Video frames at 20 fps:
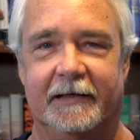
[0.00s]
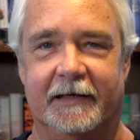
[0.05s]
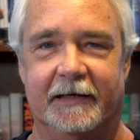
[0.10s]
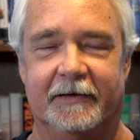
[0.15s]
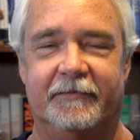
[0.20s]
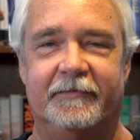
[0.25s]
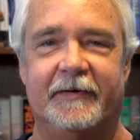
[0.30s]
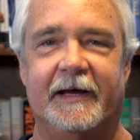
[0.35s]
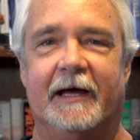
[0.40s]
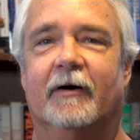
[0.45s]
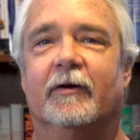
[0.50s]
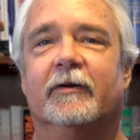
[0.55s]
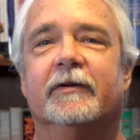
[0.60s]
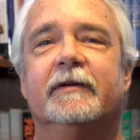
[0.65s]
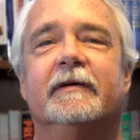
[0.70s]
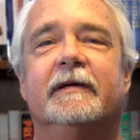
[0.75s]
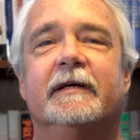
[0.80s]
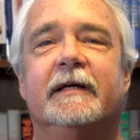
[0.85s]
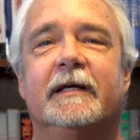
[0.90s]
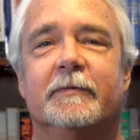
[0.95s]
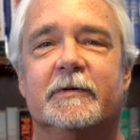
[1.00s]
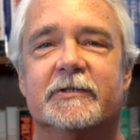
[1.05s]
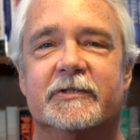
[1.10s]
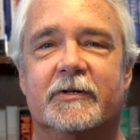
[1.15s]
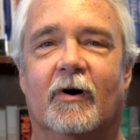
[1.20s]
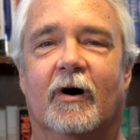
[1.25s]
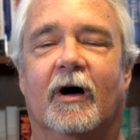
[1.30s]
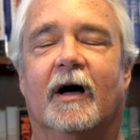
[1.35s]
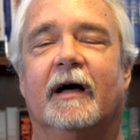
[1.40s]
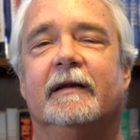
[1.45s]
It failed. He was
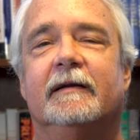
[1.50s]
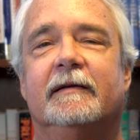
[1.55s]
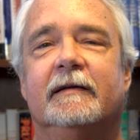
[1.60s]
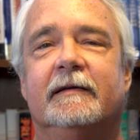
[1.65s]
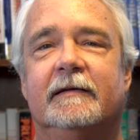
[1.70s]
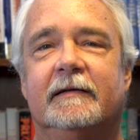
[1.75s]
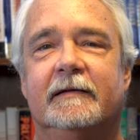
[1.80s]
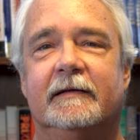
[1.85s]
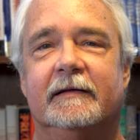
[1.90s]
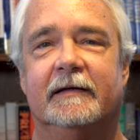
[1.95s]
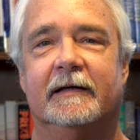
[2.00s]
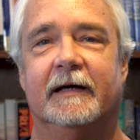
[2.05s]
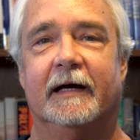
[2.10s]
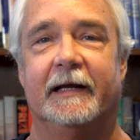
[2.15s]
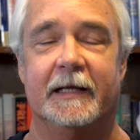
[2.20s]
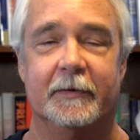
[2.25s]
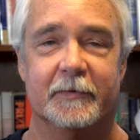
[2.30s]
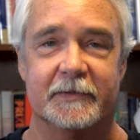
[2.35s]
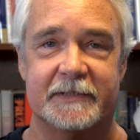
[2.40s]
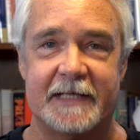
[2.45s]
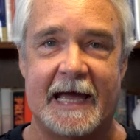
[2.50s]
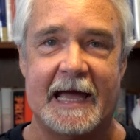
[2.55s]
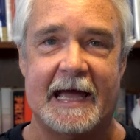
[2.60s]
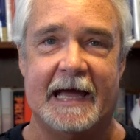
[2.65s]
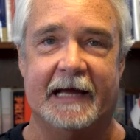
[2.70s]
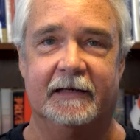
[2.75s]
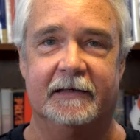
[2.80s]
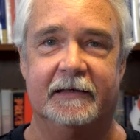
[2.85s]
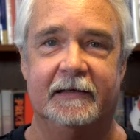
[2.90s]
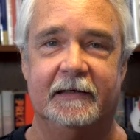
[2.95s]
caught and he was
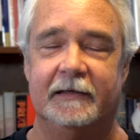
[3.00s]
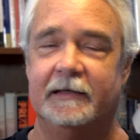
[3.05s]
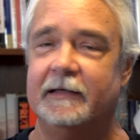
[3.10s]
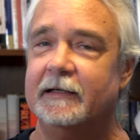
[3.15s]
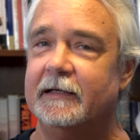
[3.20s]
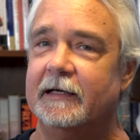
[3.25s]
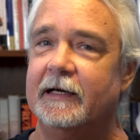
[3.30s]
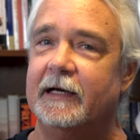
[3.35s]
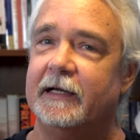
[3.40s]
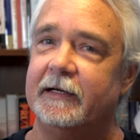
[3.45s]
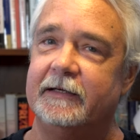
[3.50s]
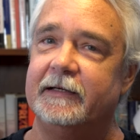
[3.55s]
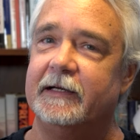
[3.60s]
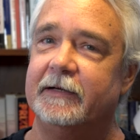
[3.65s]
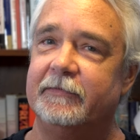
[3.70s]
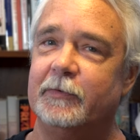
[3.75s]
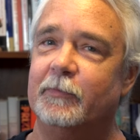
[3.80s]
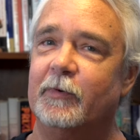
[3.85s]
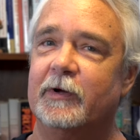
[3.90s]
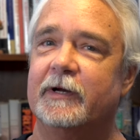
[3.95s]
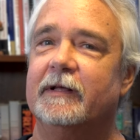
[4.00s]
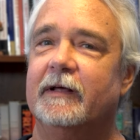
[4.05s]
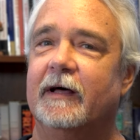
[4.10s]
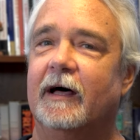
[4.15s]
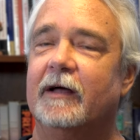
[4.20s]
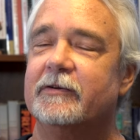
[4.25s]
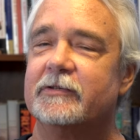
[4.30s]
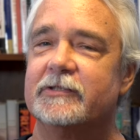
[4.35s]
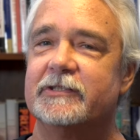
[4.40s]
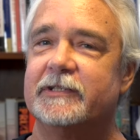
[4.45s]
hanged. And if you want to
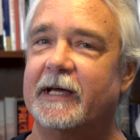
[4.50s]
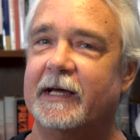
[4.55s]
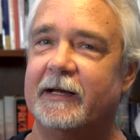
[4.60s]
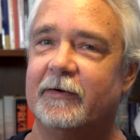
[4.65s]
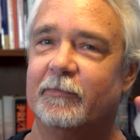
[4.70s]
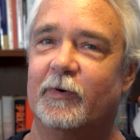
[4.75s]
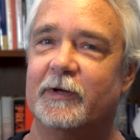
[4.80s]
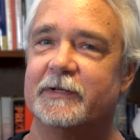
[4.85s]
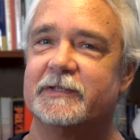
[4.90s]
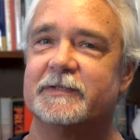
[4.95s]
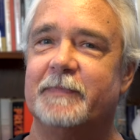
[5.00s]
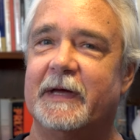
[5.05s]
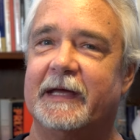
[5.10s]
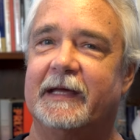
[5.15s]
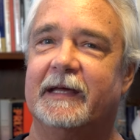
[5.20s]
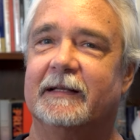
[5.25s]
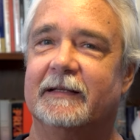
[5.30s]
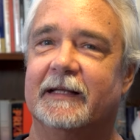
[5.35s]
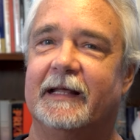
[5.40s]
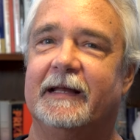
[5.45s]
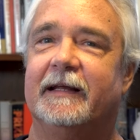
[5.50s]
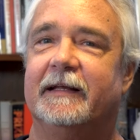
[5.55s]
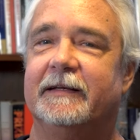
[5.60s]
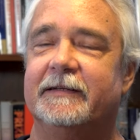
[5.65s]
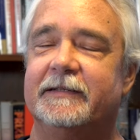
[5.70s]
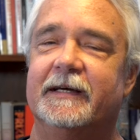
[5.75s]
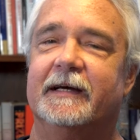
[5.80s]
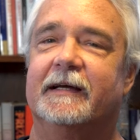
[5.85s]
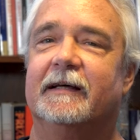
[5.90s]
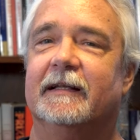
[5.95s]
understand what's making Lenin
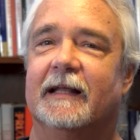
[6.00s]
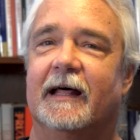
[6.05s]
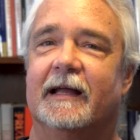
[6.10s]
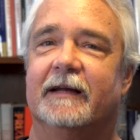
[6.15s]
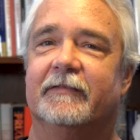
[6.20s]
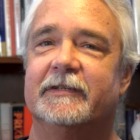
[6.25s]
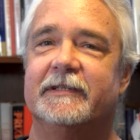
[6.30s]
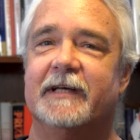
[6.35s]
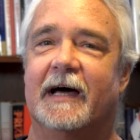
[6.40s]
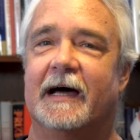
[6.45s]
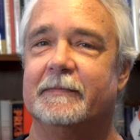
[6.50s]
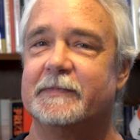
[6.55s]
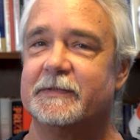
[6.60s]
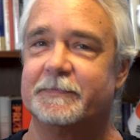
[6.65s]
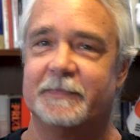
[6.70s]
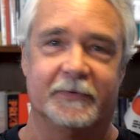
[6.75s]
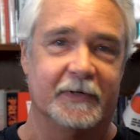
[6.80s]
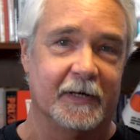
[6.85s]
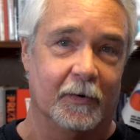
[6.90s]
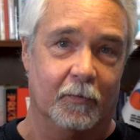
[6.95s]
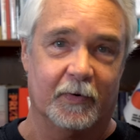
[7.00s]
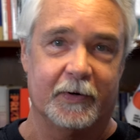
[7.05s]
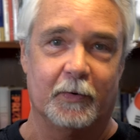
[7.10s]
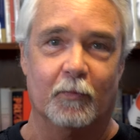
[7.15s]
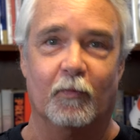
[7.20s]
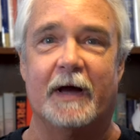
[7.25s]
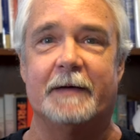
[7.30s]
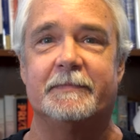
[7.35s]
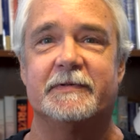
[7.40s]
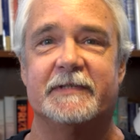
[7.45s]
tick a lot of the times, you know, when he
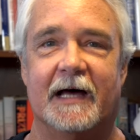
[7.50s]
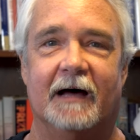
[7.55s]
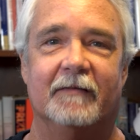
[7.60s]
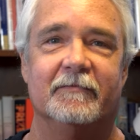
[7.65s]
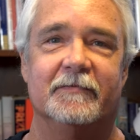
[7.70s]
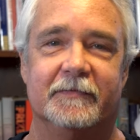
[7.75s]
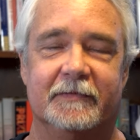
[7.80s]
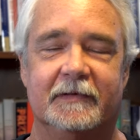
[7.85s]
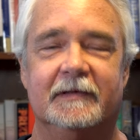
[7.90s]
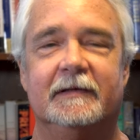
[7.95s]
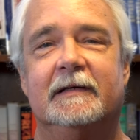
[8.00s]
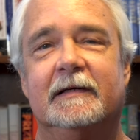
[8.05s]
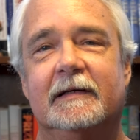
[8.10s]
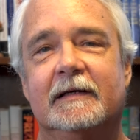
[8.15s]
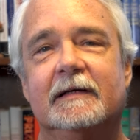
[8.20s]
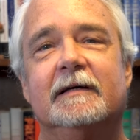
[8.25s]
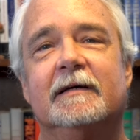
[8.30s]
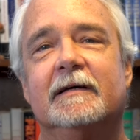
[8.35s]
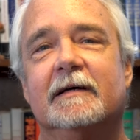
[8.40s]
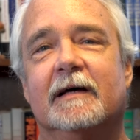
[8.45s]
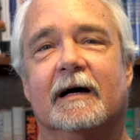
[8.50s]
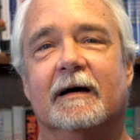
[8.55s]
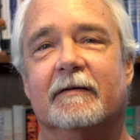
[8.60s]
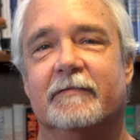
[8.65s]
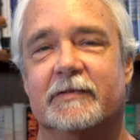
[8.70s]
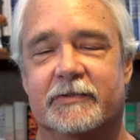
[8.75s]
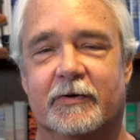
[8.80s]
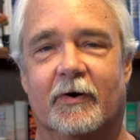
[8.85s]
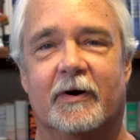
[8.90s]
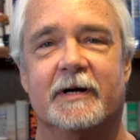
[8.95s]
wipes out
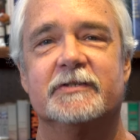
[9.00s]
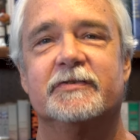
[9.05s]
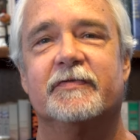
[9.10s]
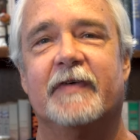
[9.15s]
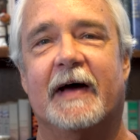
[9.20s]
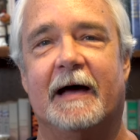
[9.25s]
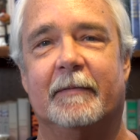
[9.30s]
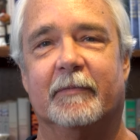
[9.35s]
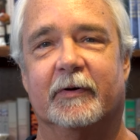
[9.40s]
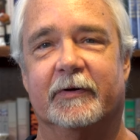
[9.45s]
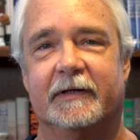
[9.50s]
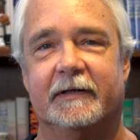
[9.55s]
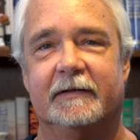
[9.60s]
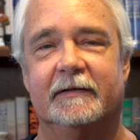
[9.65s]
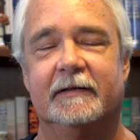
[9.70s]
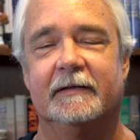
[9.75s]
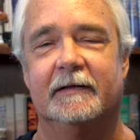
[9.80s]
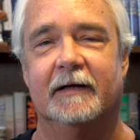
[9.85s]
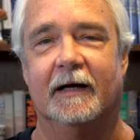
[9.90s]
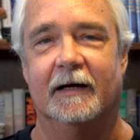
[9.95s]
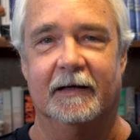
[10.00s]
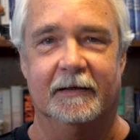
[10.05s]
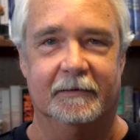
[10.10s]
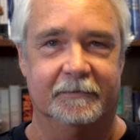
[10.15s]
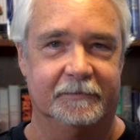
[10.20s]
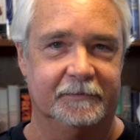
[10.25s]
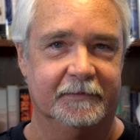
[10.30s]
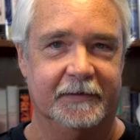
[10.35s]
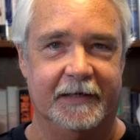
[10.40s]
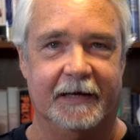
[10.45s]
the Tsar's family
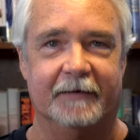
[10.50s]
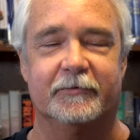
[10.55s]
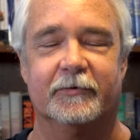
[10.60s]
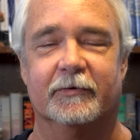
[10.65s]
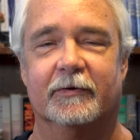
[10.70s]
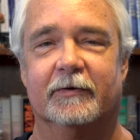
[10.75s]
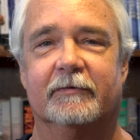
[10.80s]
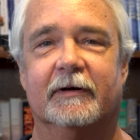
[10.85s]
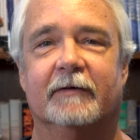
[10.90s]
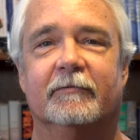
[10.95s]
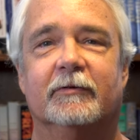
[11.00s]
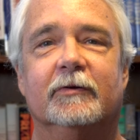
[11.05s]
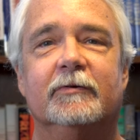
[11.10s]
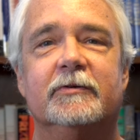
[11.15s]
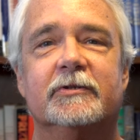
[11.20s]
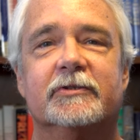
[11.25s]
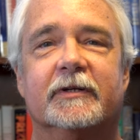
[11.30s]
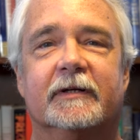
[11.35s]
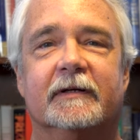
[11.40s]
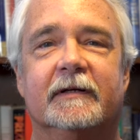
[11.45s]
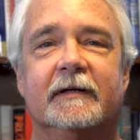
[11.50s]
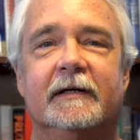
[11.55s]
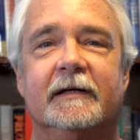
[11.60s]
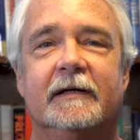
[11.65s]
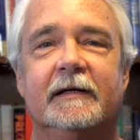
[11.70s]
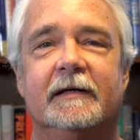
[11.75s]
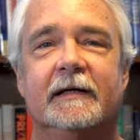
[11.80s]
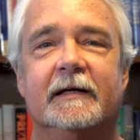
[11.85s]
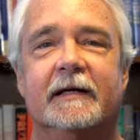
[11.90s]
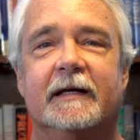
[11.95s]
after the revolution,
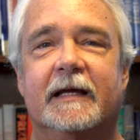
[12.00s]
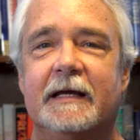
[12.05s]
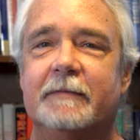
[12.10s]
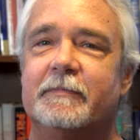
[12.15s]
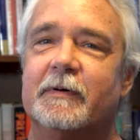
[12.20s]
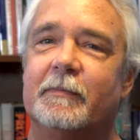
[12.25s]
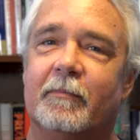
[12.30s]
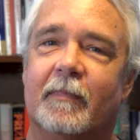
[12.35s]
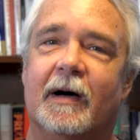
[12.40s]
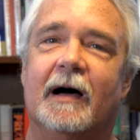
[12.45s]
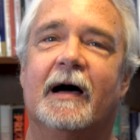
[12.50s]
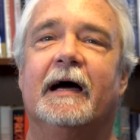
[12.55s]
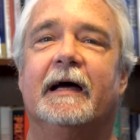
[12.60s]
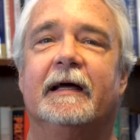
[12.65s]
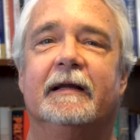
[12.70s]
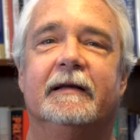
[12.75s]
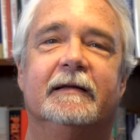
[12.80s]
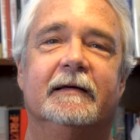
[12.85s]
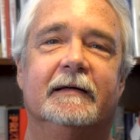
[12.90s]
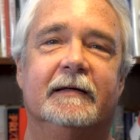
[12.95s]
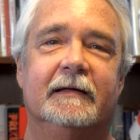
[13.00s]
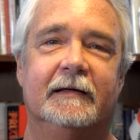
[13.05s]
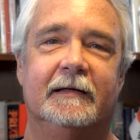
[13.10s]
keep in mind